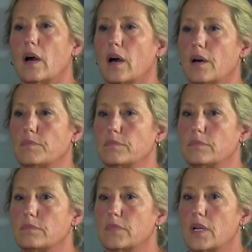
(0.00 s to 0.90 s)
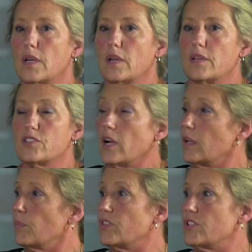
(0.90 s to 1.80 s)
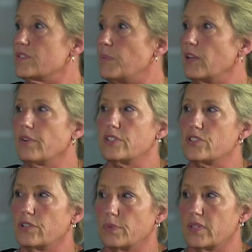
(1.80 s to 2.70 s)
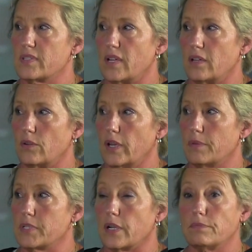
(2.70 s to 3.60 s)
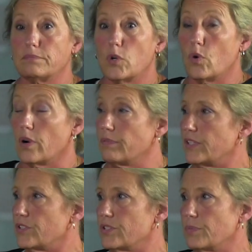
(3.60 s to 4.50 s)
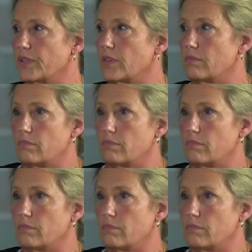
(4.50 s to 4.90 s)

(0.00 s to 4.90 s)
um, starting with just being registered with the state of New Hampshire or registered with